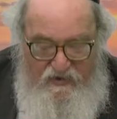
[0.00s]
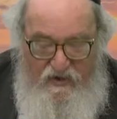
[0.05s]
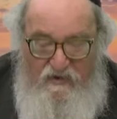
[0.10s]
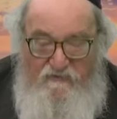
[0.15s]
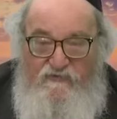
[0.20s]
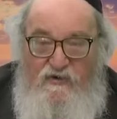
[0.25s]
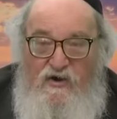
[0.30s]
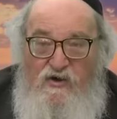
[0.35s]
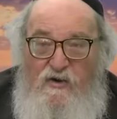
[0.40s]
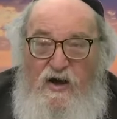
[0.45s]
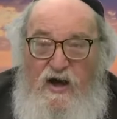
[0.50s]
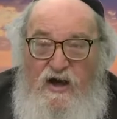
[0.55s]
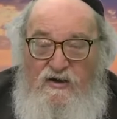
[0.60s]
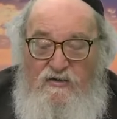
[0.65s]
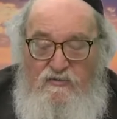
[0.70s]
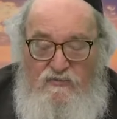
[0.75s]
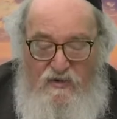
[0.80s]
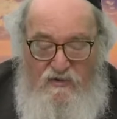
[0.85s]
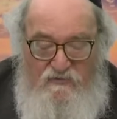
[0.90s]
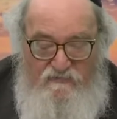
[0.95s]
v'yavo
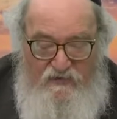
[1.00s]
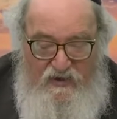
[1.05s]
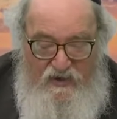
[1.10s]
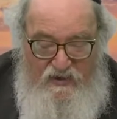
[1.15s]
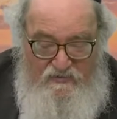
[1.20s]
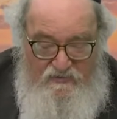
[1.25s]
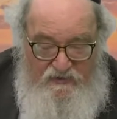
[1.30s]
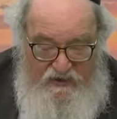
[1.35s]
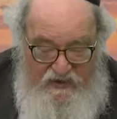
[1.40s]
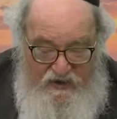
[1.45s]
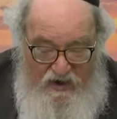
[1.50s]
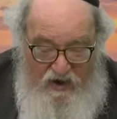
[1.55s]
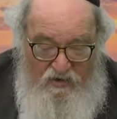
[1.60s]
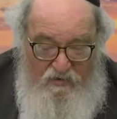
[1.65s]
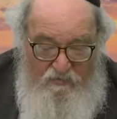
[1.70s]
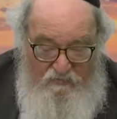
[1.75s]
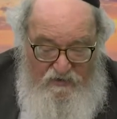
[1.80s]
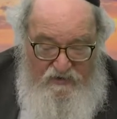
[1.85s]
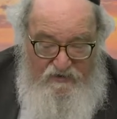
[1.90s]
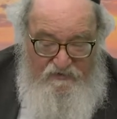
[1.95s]
achrav, and the
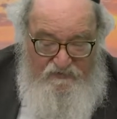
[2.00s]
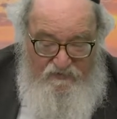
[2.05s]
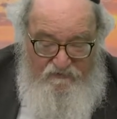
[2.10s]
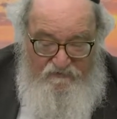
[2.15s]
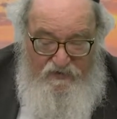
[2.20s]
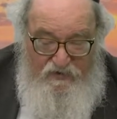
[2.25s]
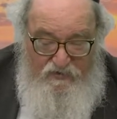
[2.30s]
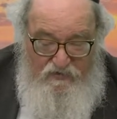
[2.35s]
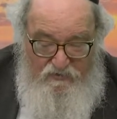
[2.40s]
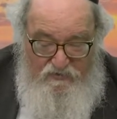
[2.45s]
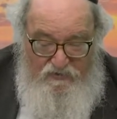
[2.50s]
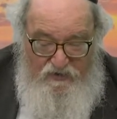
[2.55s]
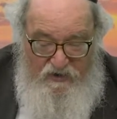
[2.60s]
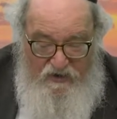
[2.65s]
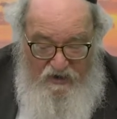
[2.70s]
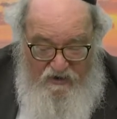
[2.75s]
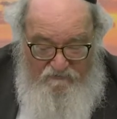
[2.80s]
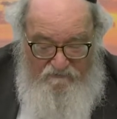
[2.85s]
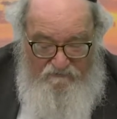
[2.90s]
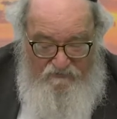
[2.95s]
armies of
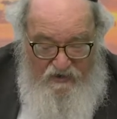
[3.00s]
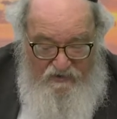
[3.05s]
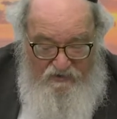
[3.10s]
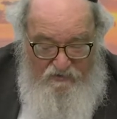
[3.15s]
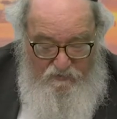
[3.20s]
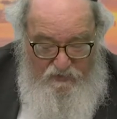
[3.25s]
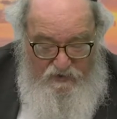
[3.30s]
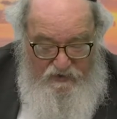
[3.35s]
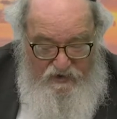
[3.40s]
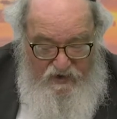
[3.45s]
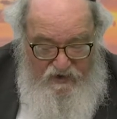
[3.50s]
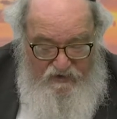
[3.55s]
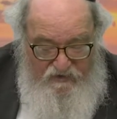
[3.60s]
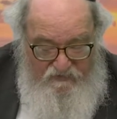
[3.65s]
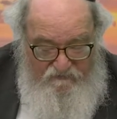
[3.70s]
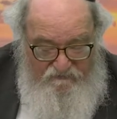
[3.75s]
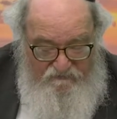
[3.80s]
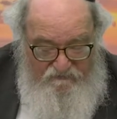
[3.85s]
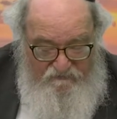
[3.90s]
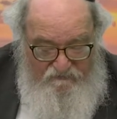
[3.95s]
Yehuda are following
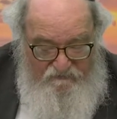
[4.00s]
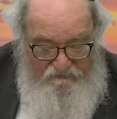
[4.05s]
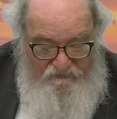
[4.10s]
Yoav.